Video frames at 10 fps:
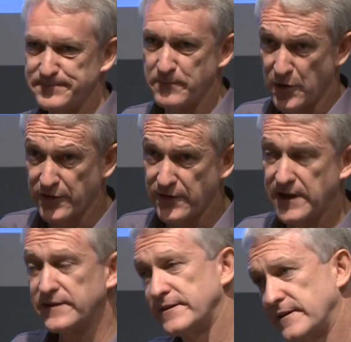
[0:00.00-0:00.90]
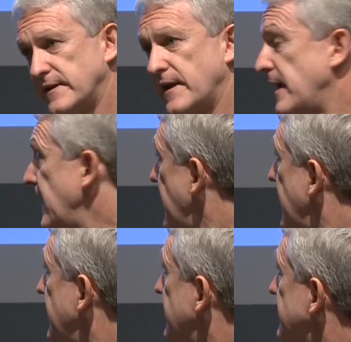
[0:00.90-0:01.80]
moragrass,
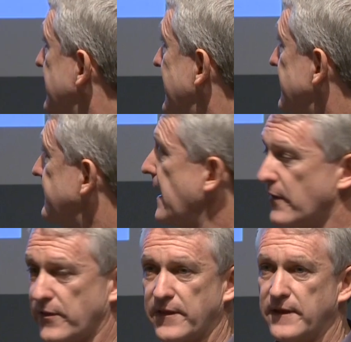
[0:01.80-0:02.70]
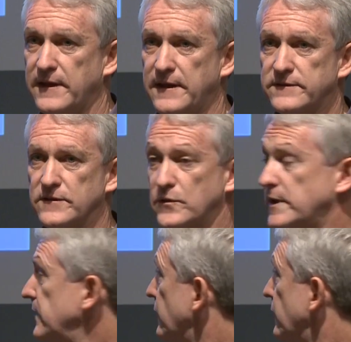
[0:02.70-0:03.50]
and its health isn't looking